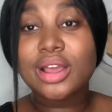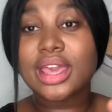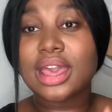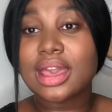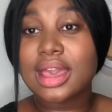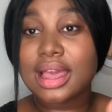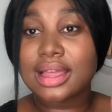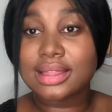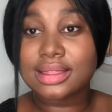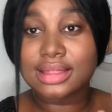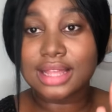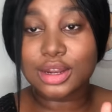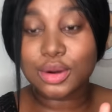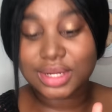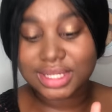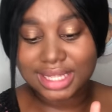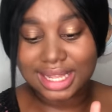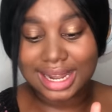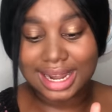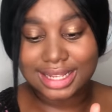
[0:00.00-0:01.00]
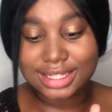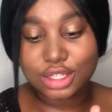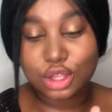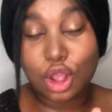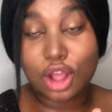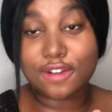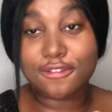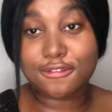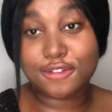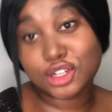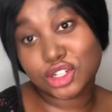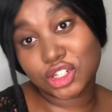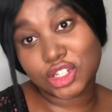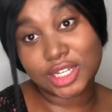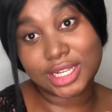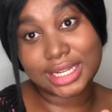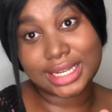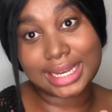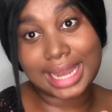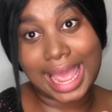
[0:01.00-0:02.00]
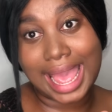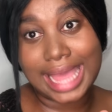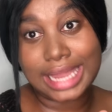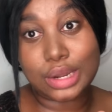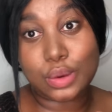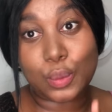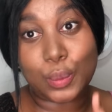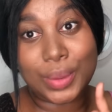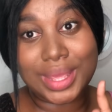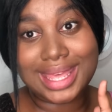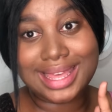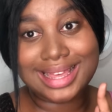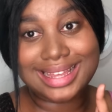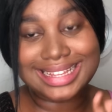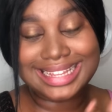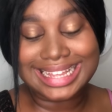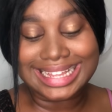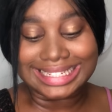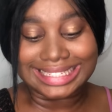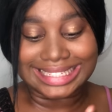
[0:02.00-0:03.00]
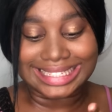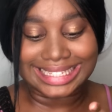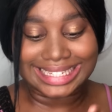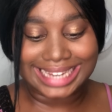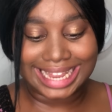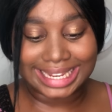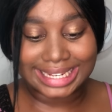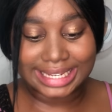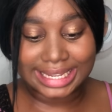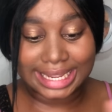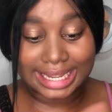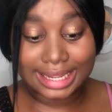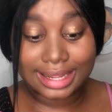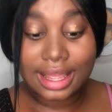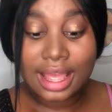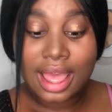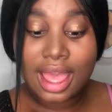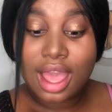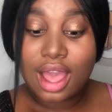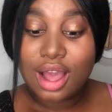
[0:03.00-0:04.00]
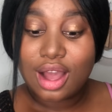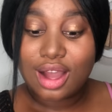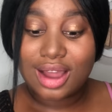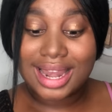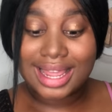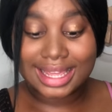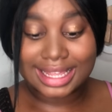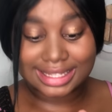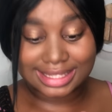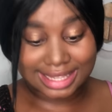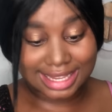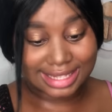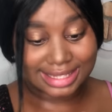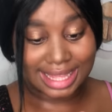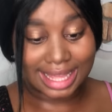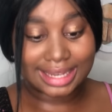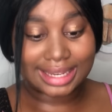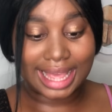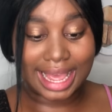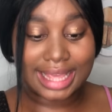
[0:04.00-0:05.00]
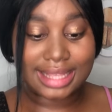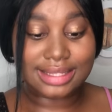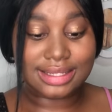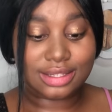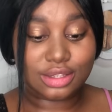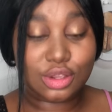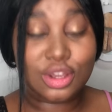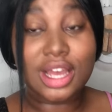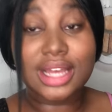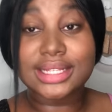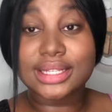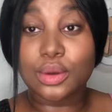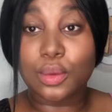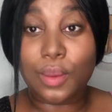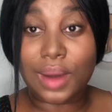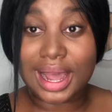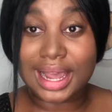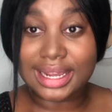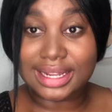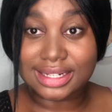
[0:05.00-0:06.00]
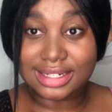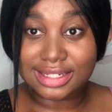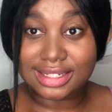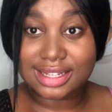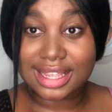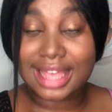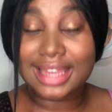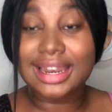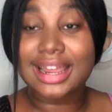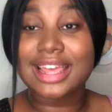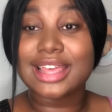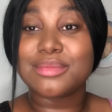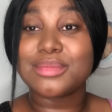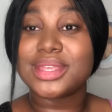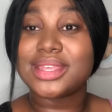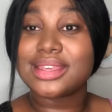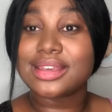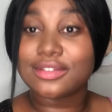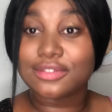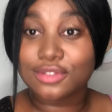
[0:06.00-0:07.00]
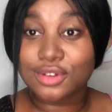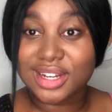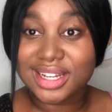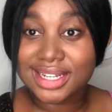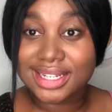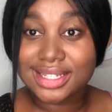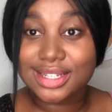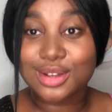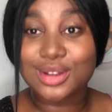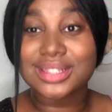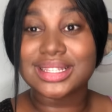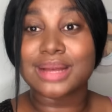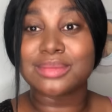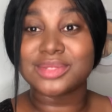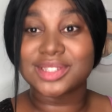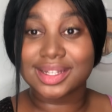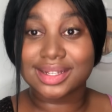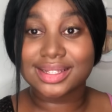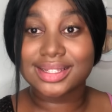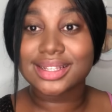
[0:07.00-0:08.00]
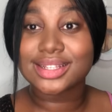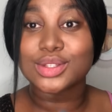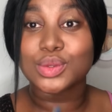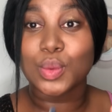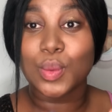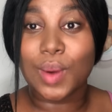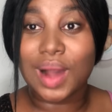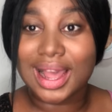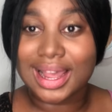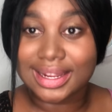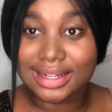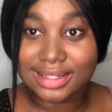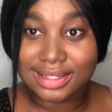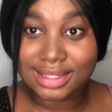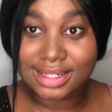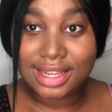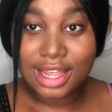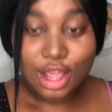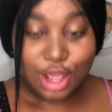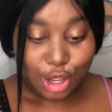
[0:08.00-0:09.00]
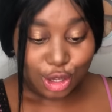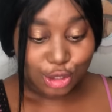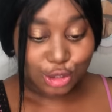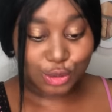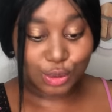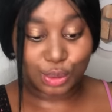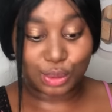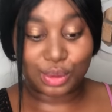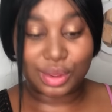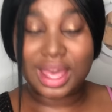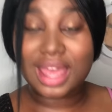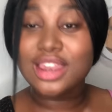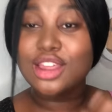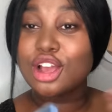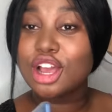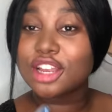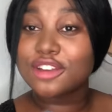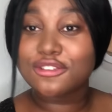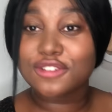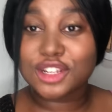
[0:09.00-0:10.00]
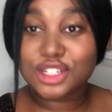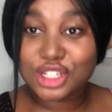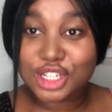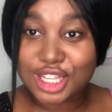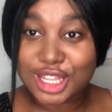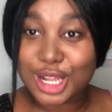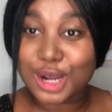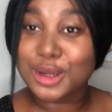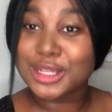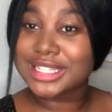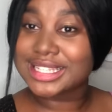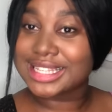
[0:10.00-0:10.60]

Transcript: and that was the last confession, and we are done here. All I can say is that, guys, you guys are wild, and I am here for it because I'm just as wild. So any confession that was